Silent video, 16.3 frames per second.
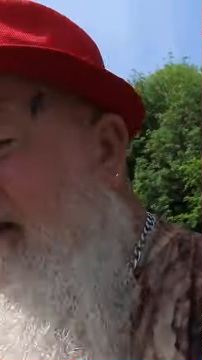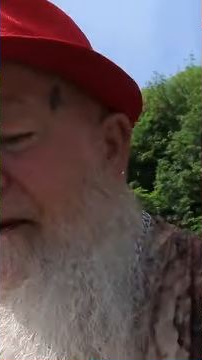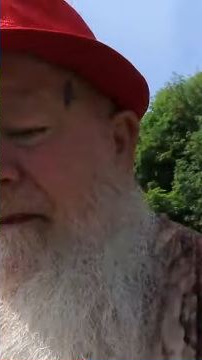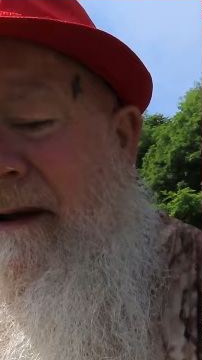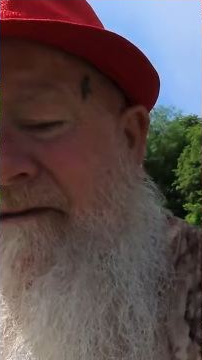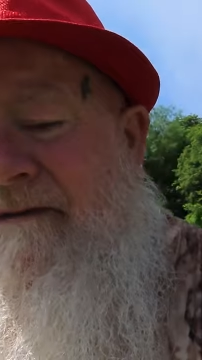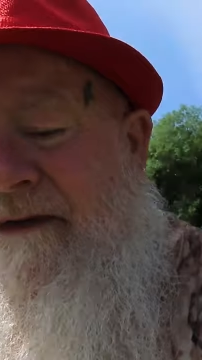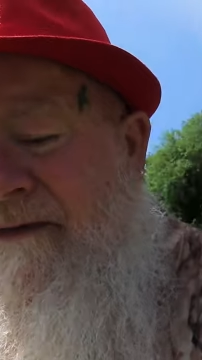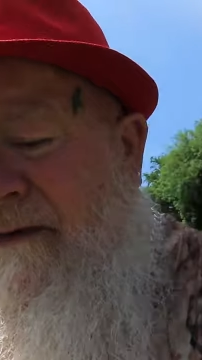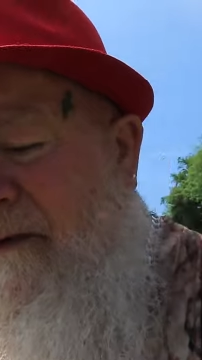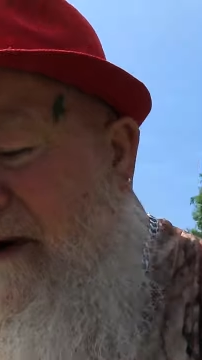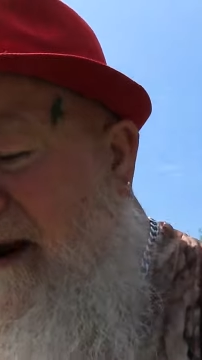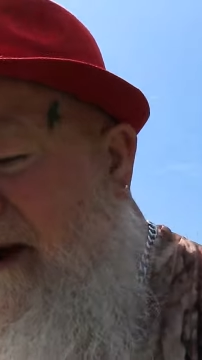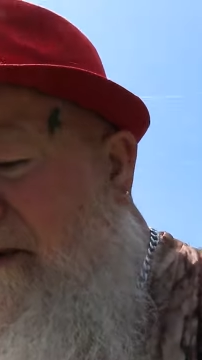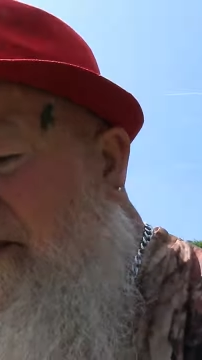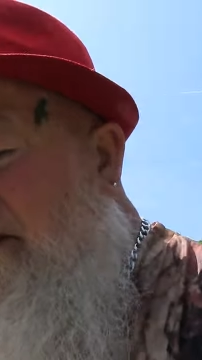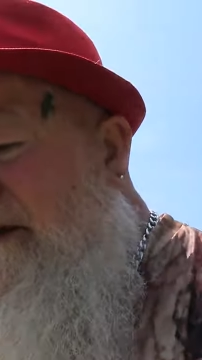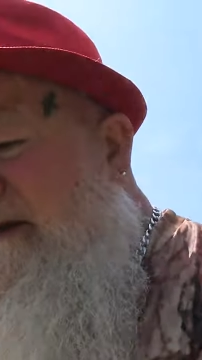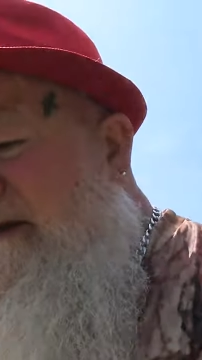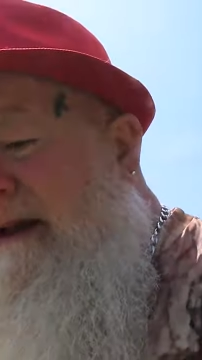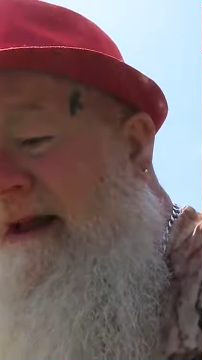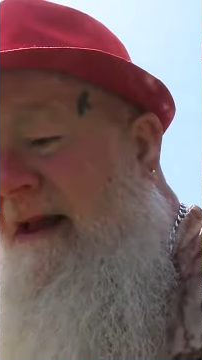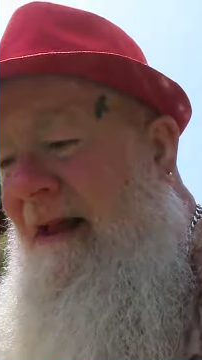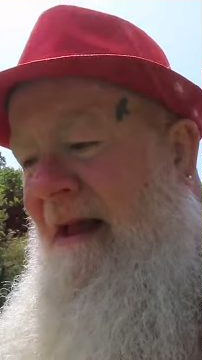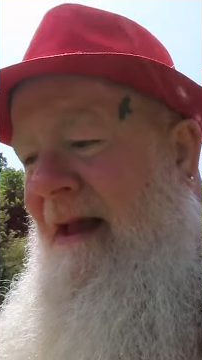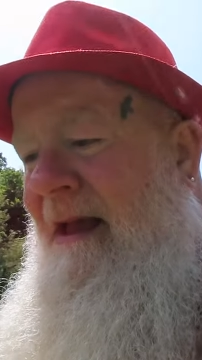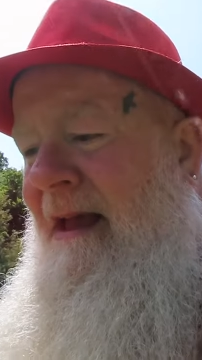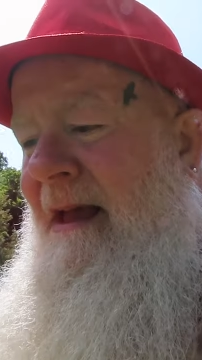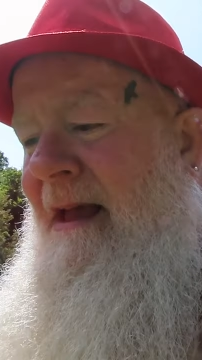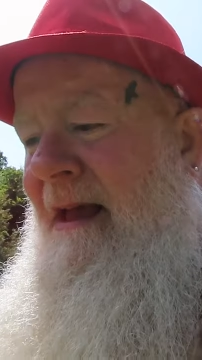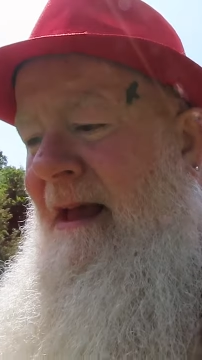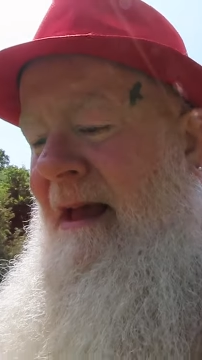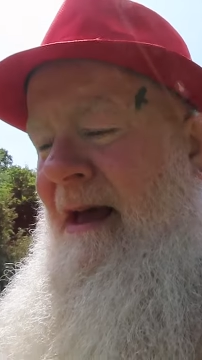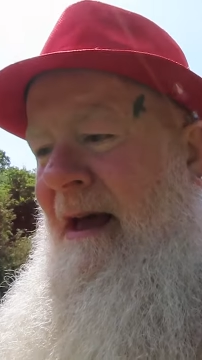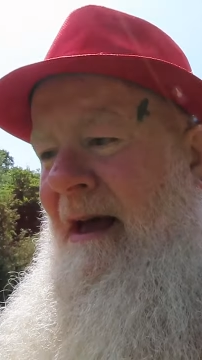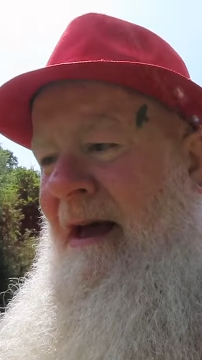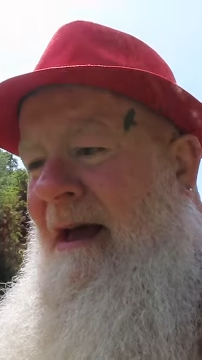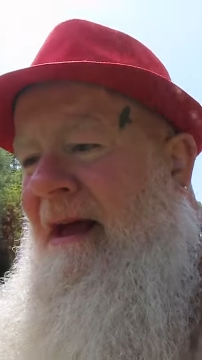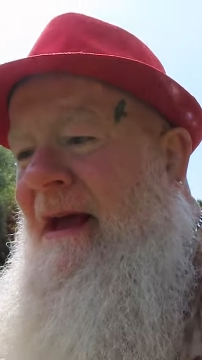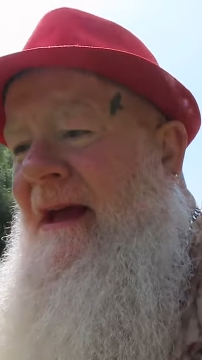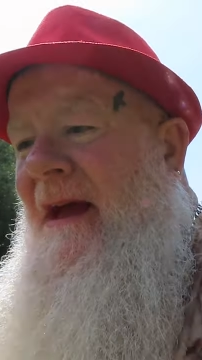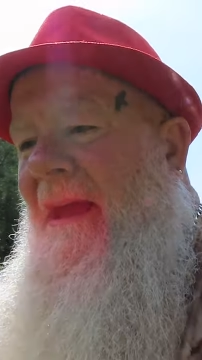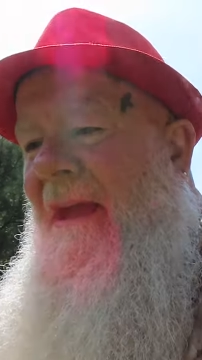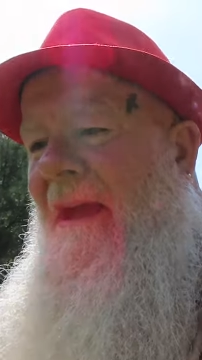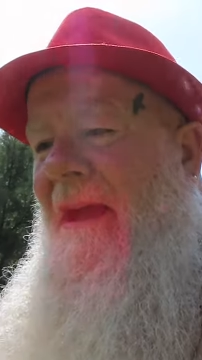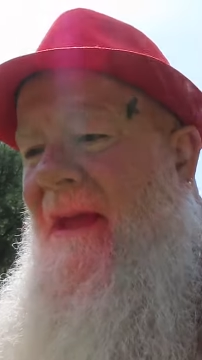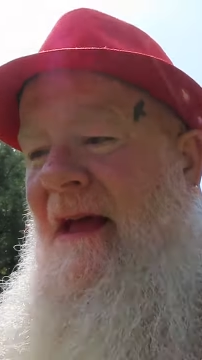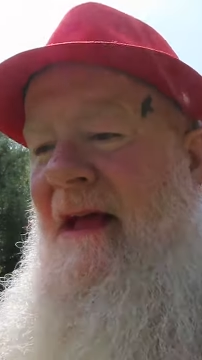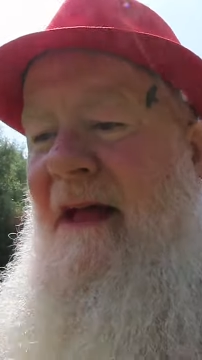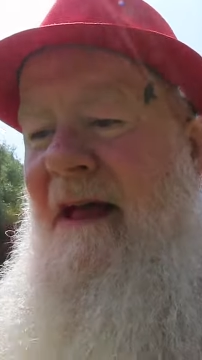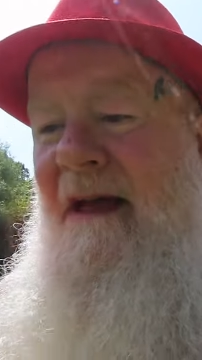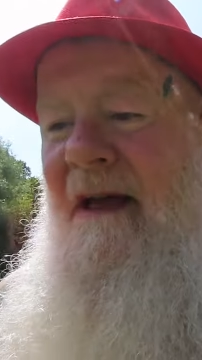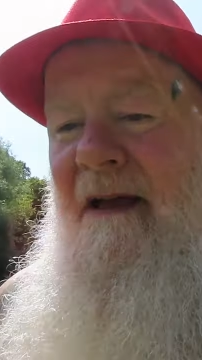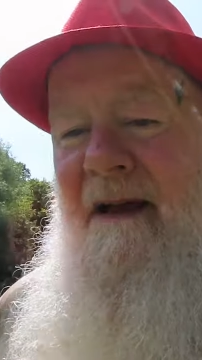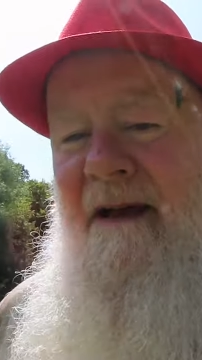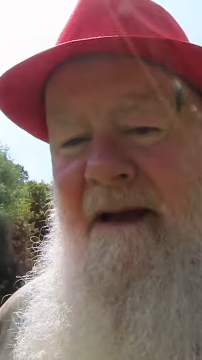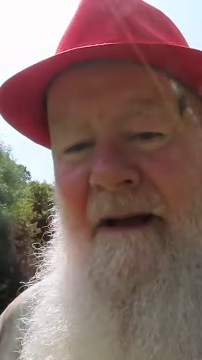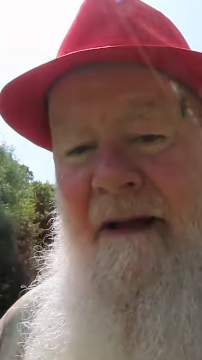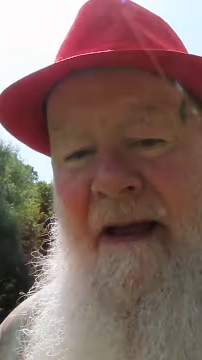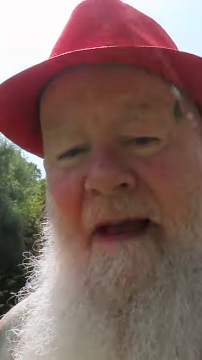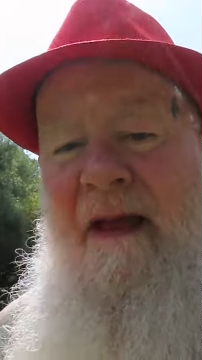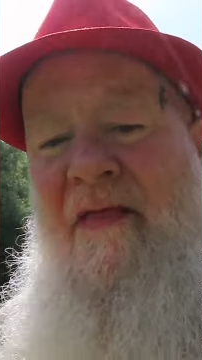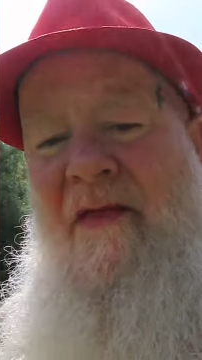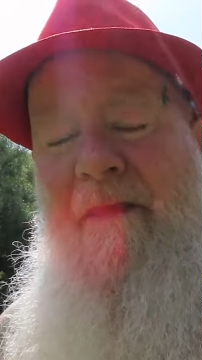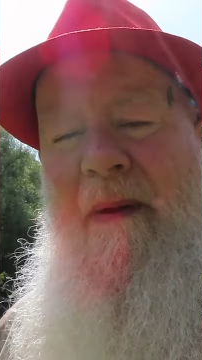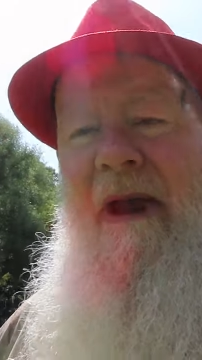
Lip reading: them every 4 hours. The